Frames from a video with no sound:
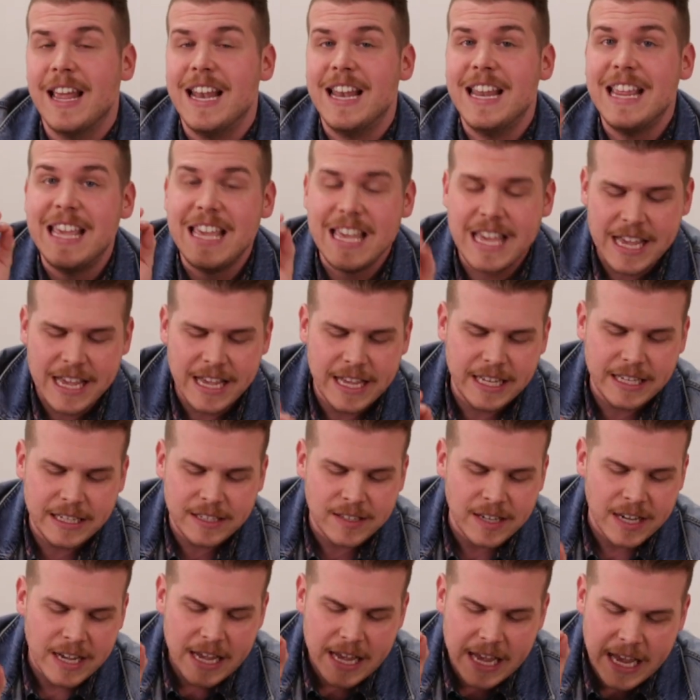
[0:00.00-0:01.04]
and he
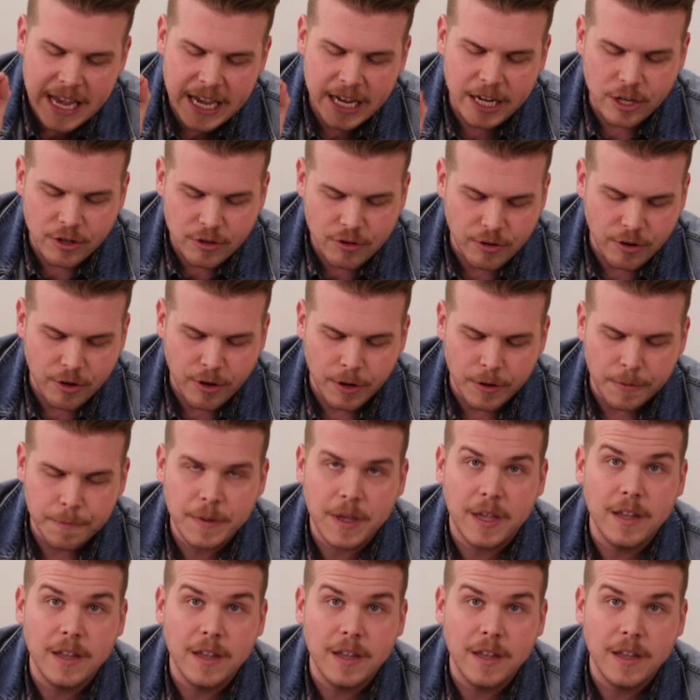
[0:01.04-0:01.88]
is in control.